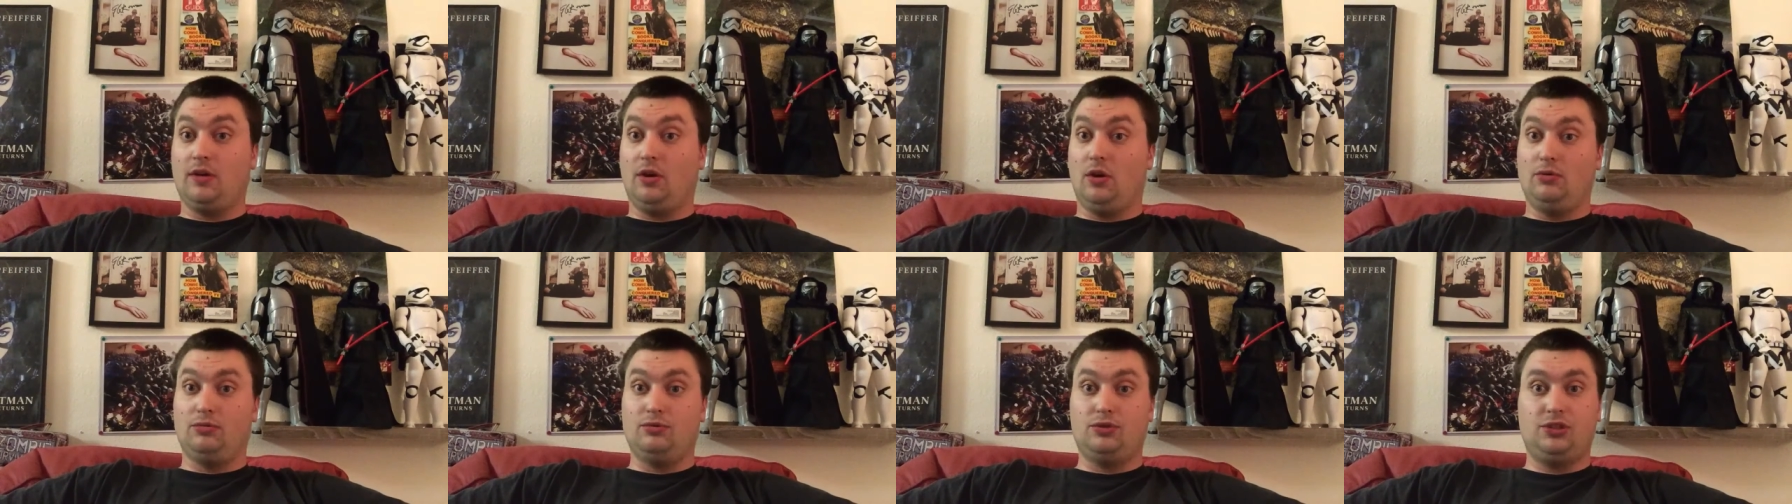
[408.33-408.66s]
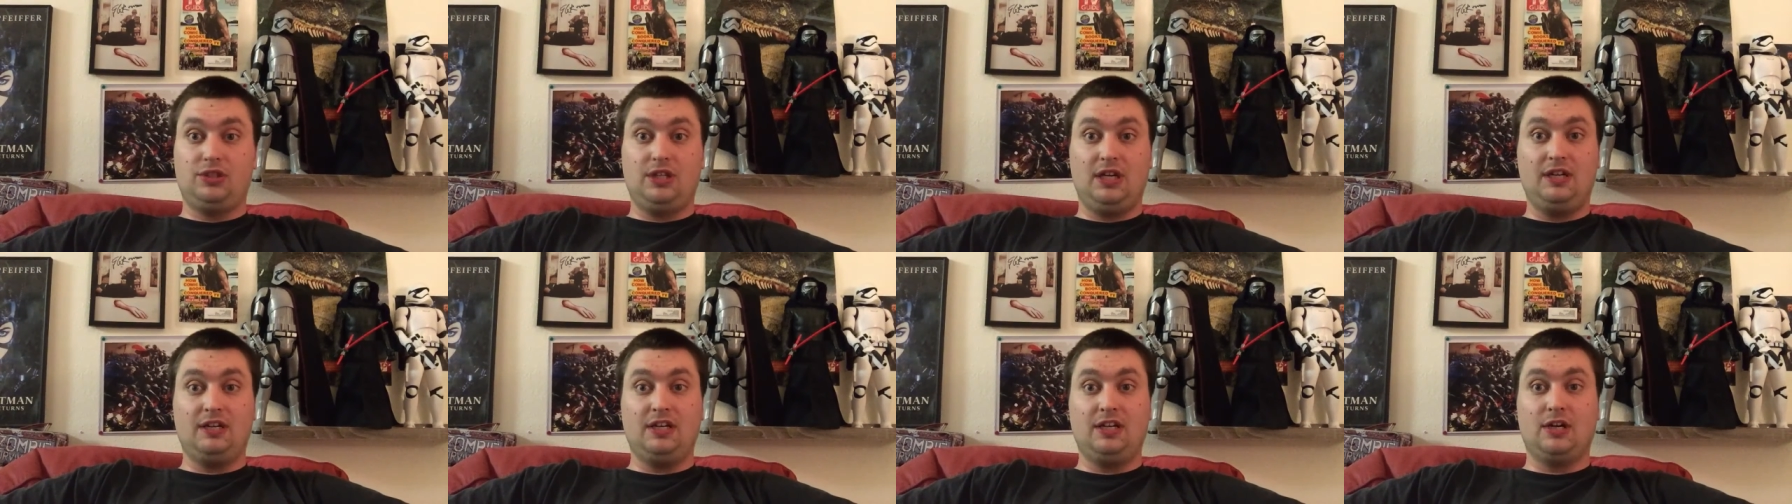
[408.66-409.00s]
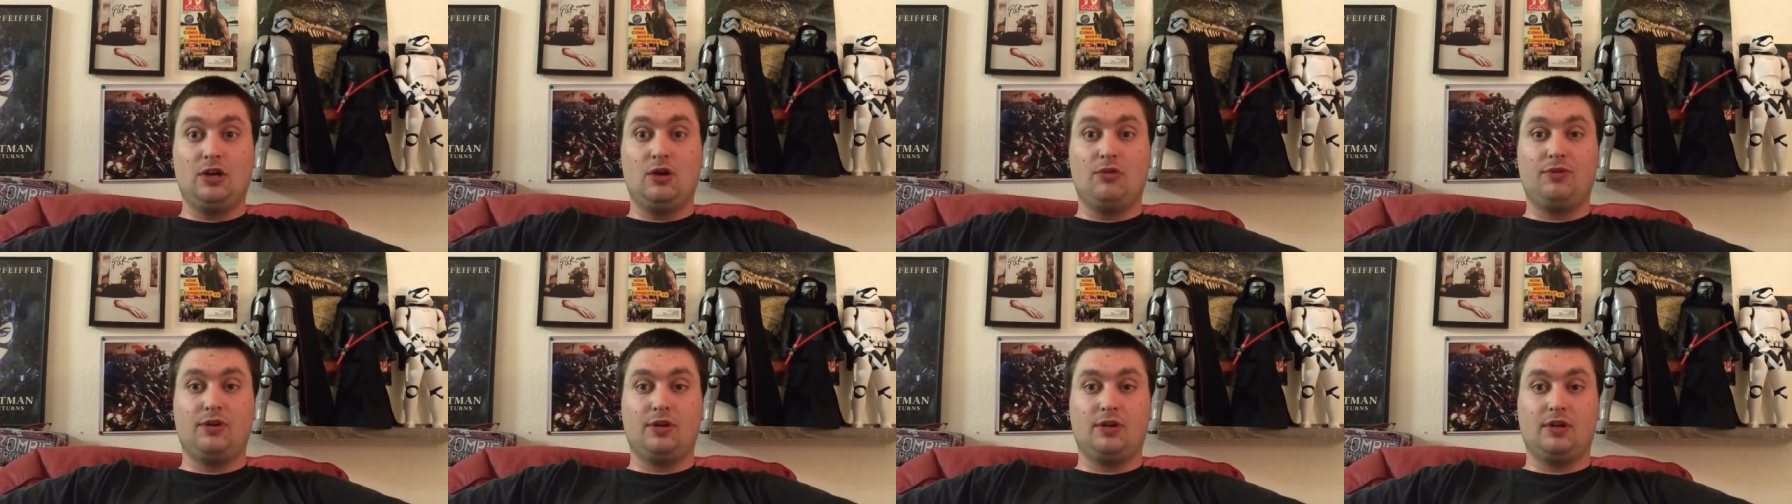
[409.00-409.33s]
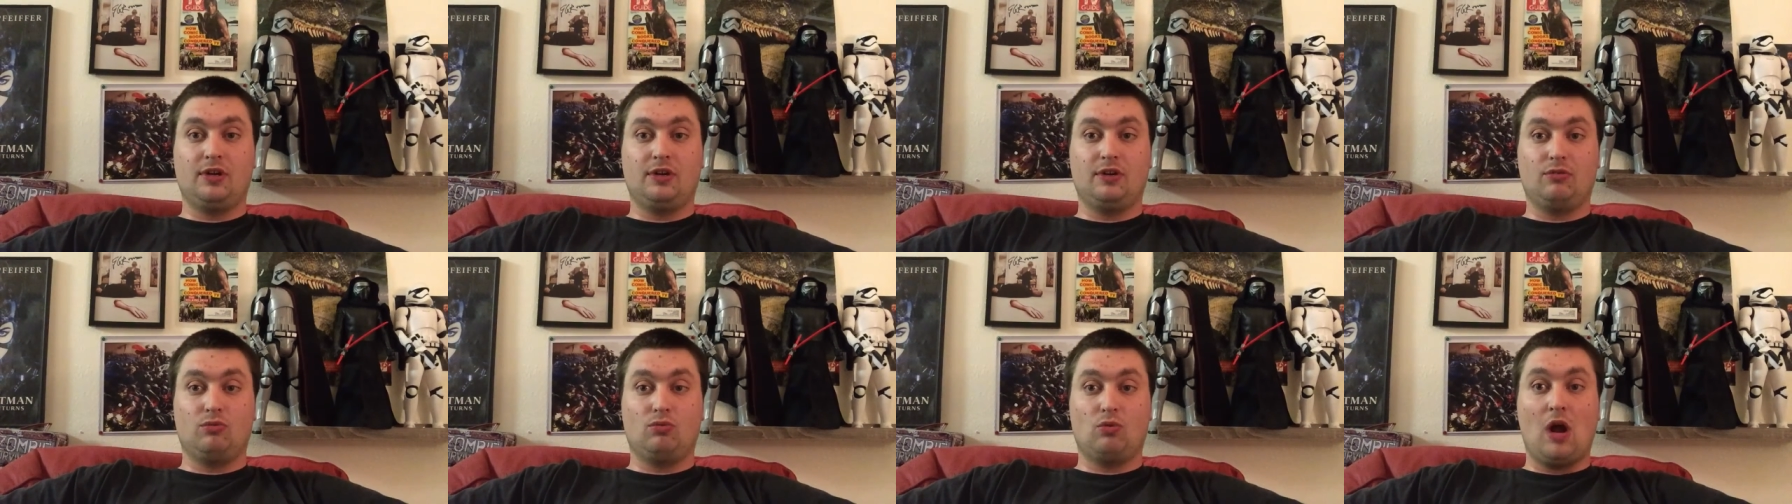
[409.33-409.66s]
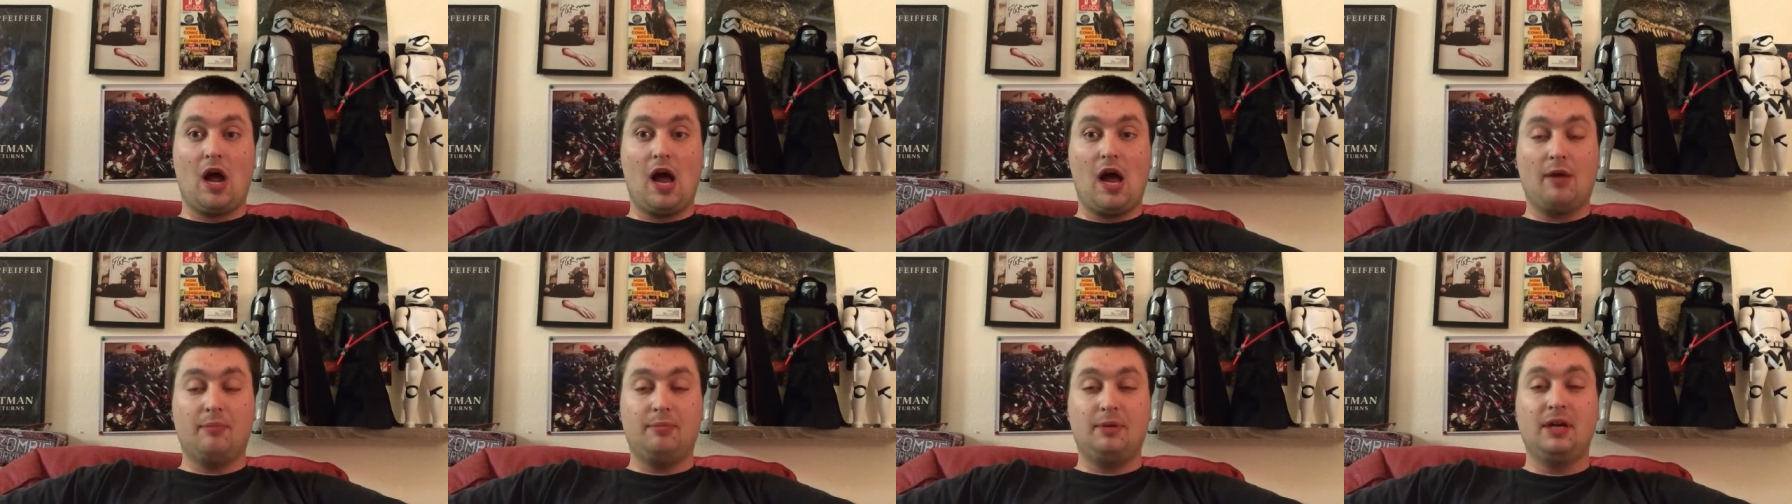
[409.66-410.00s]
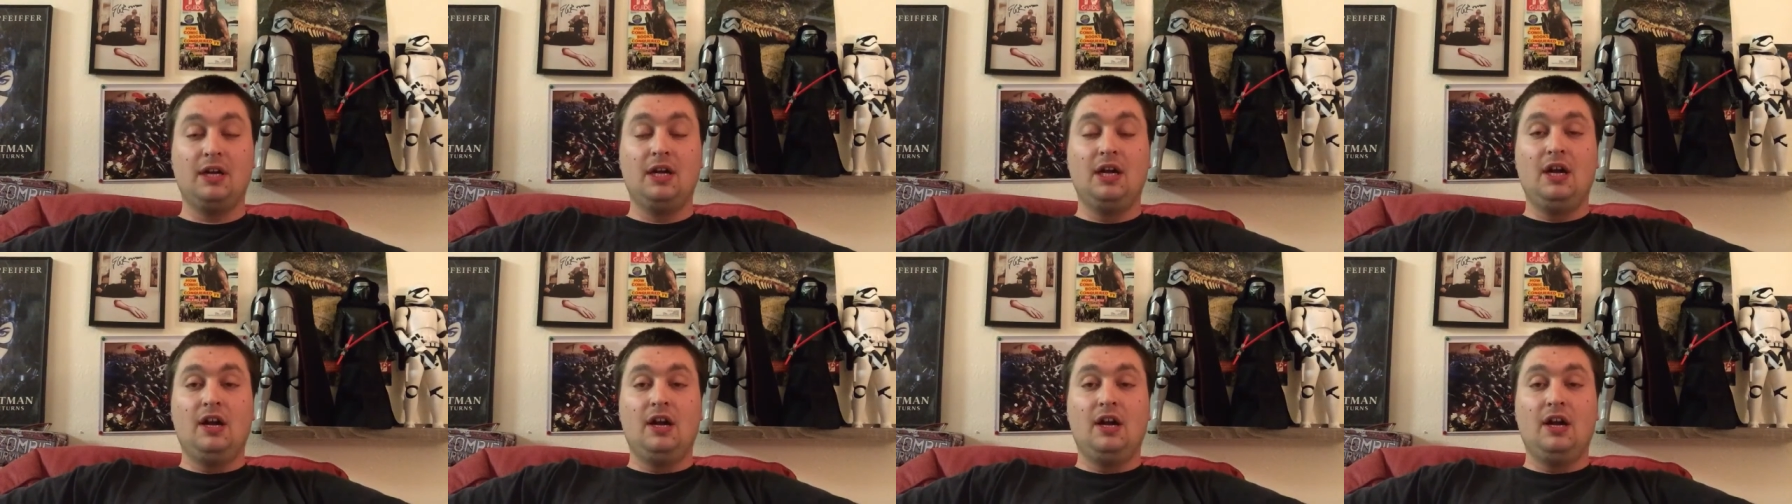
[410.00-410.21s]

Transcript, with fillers: oh shit you know they're gonna rob